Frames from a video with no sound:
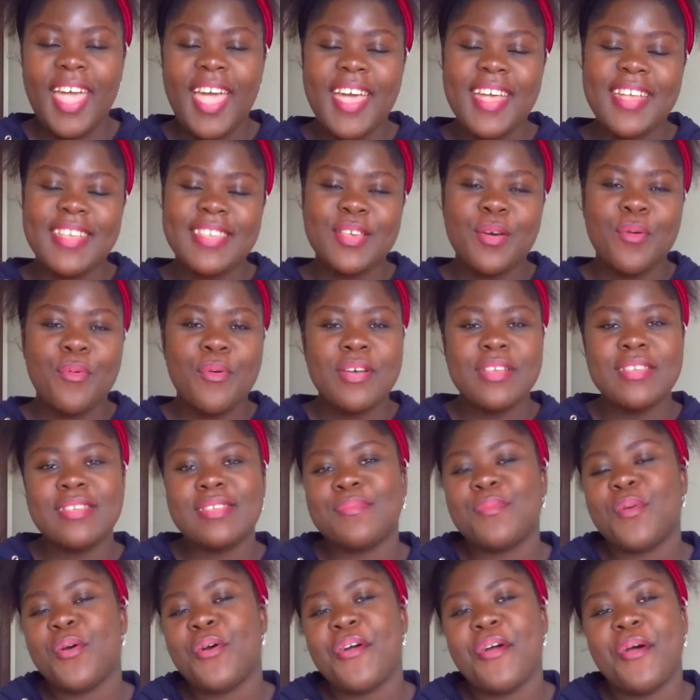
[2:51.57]
So
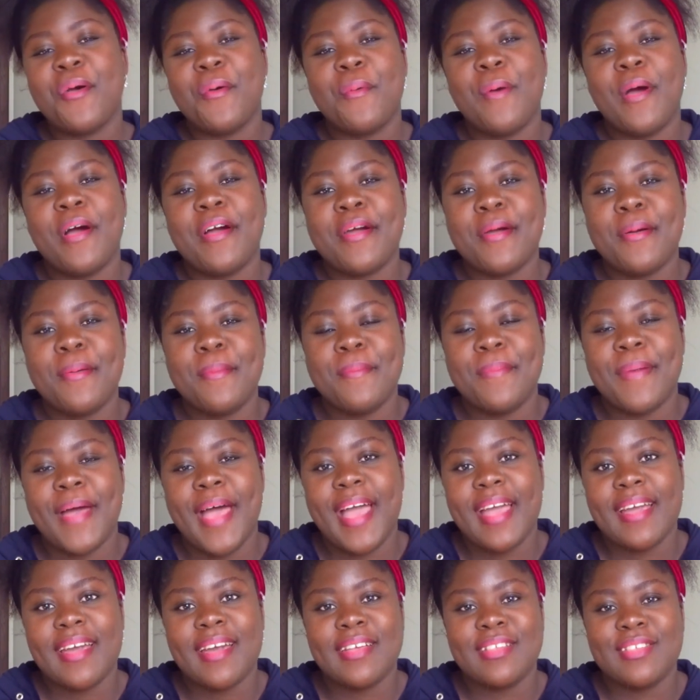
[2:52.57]
once more, welcome
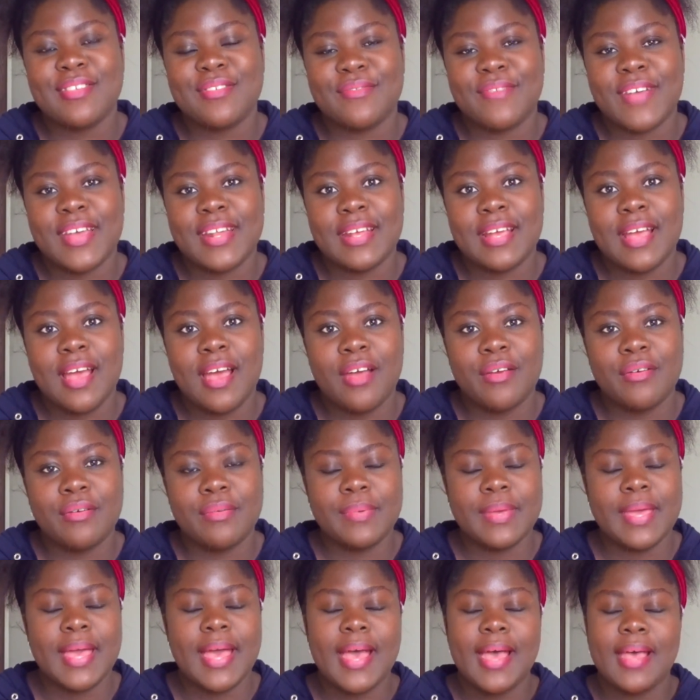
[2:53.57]
back to Radical
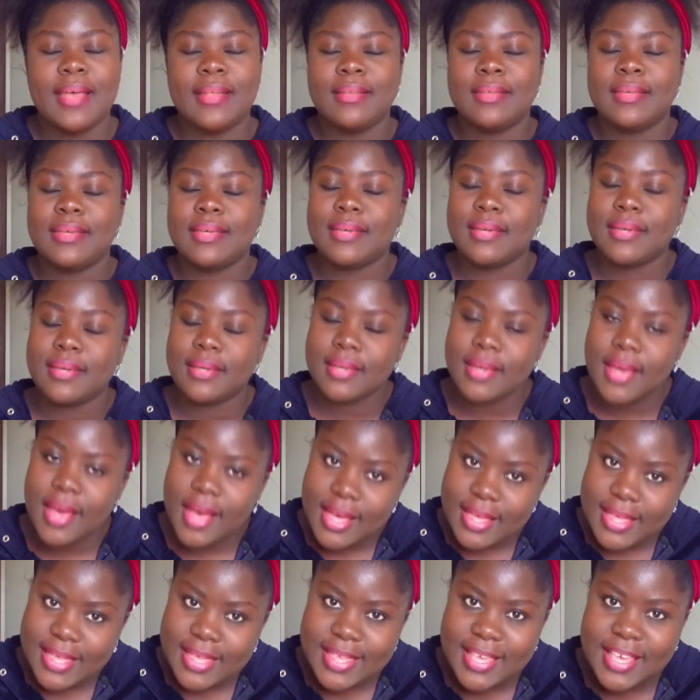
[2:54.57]
Ruby, and
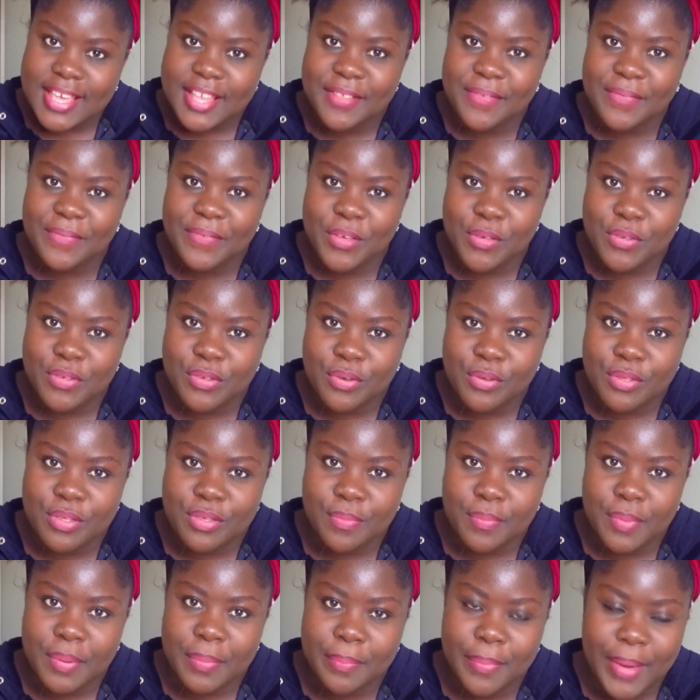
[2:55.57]
yes, it feels good
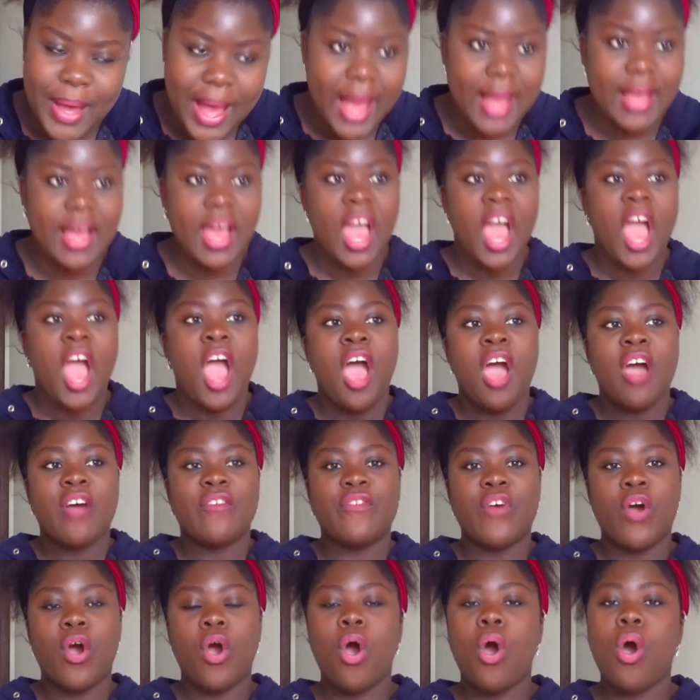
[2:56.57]
to be back.
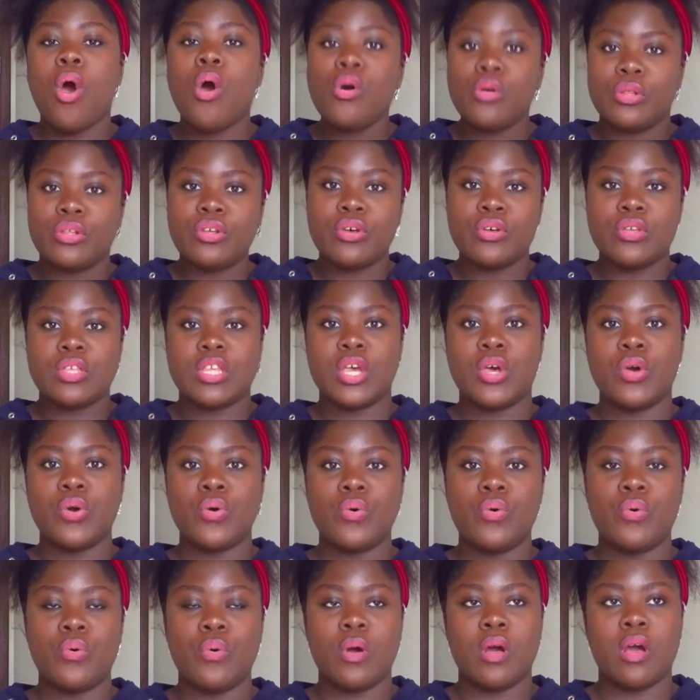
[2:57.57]
For all those
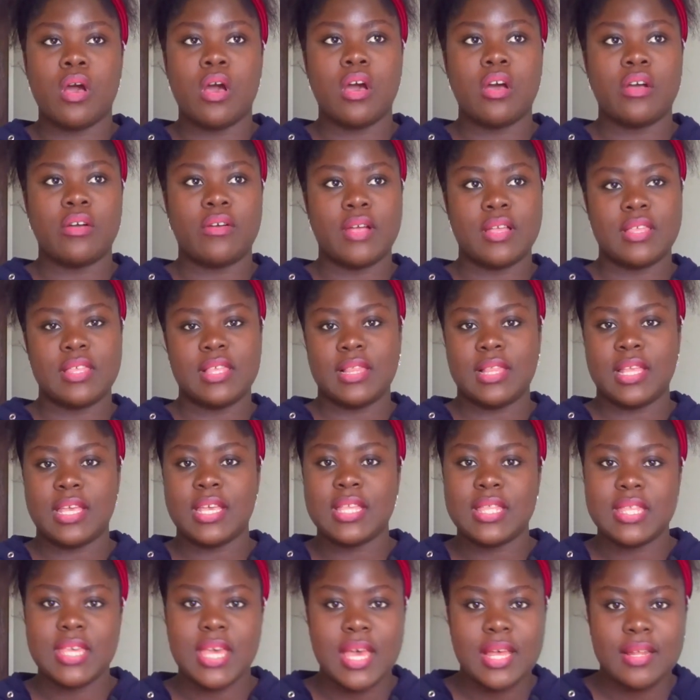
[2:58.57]
who
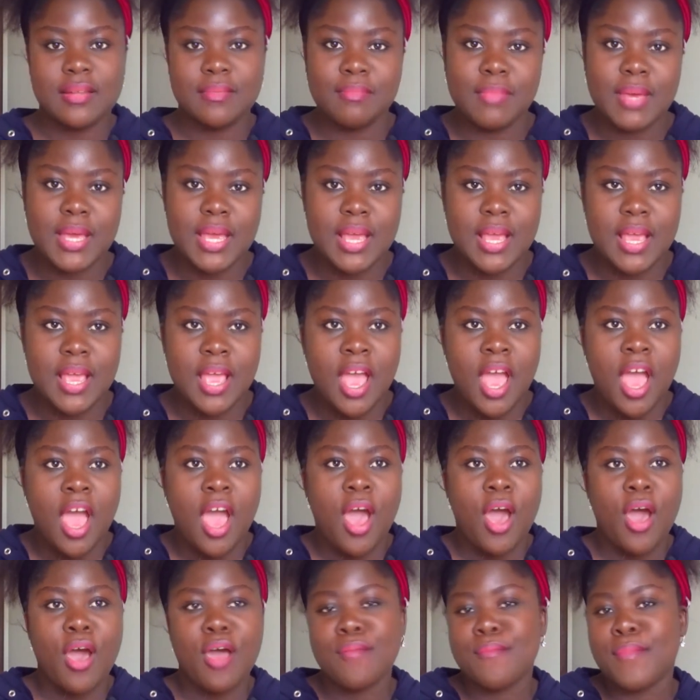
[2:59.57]
congratulated me
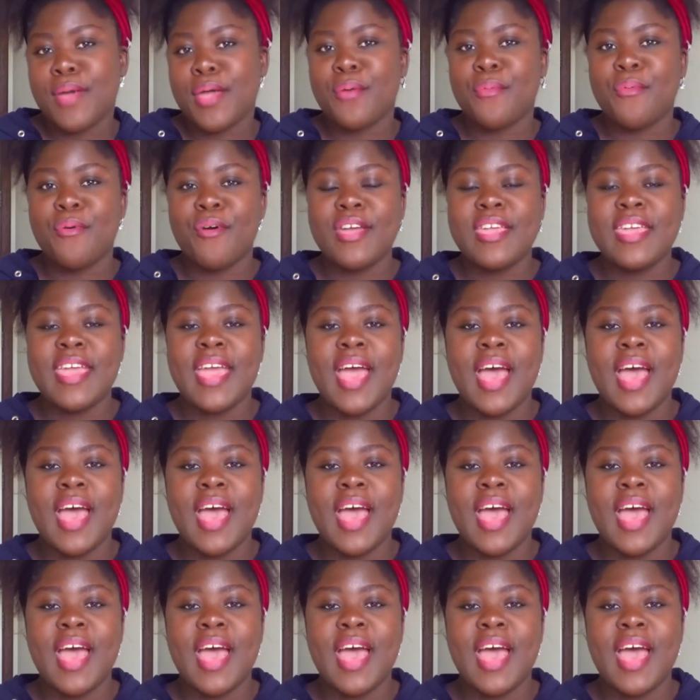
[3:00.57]
on my 1 year